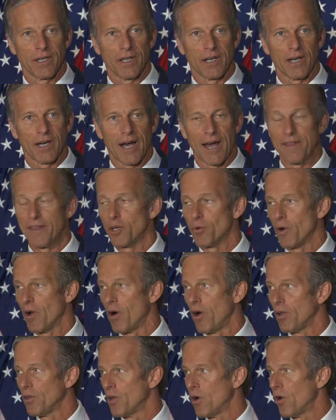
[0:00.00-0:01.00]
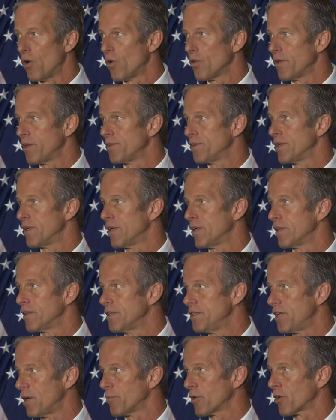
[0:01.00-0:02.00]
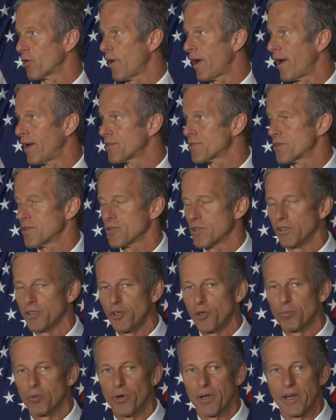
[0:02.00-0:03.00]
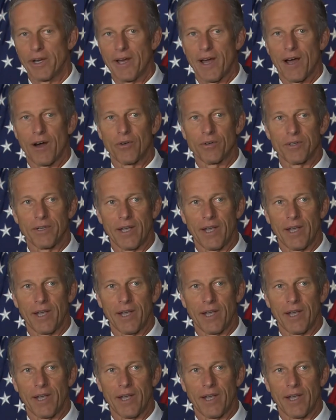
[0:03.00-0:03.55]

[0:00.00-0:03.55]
I think we all know that the Democrats, as the leader pointed out,